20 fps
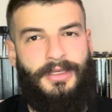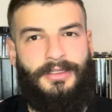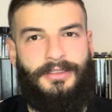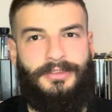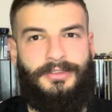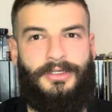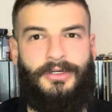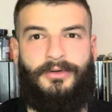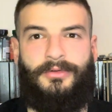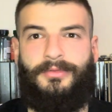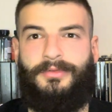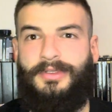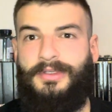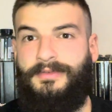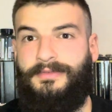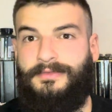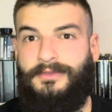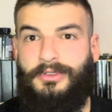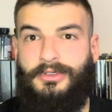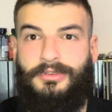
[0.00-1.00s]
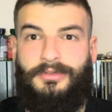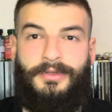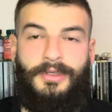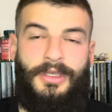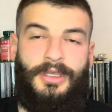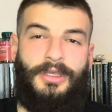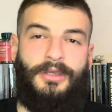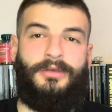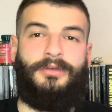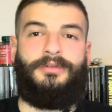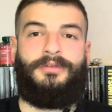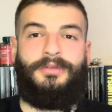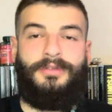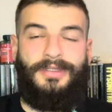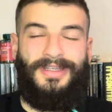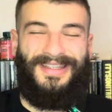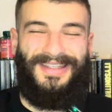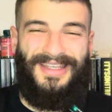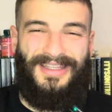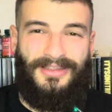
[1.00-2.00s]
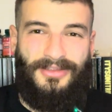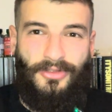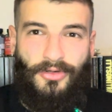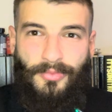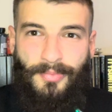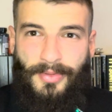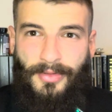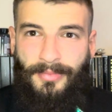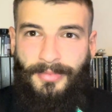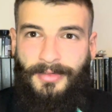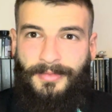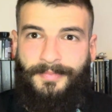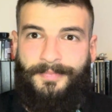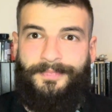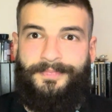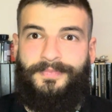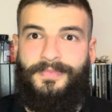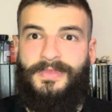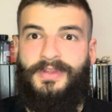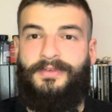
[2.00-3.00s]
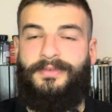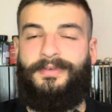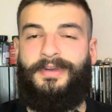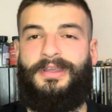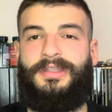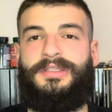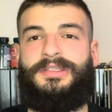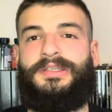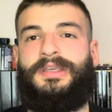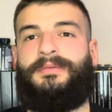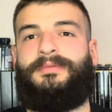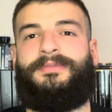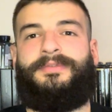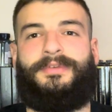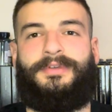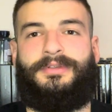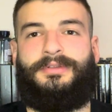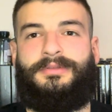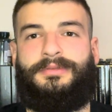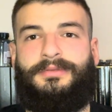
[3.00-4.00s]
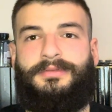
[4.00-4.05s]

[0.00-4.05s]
No. If not, again, no problem. Find something.